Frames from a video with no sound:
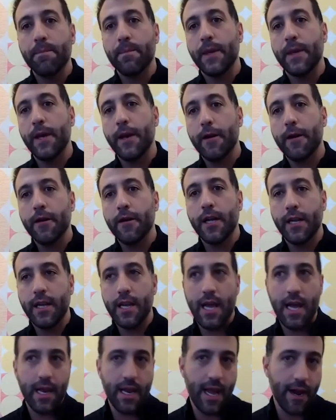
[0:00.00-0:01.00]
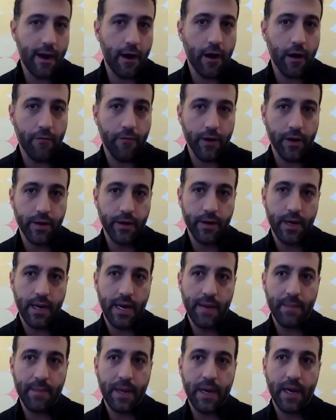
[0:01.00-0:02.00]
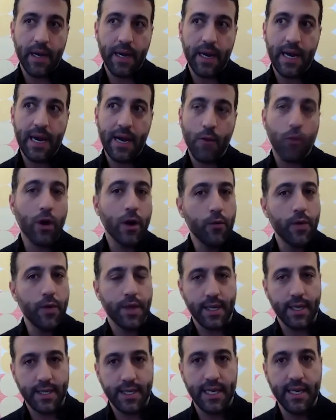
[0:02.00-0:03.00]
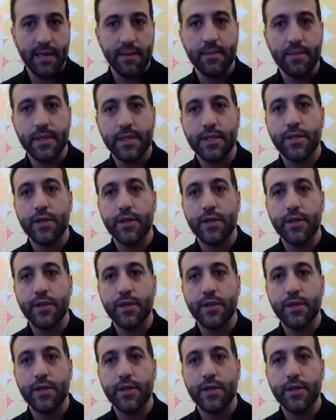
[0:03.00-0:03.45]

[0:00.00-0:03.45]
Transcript: here at Harvard, I'm gonna work with a team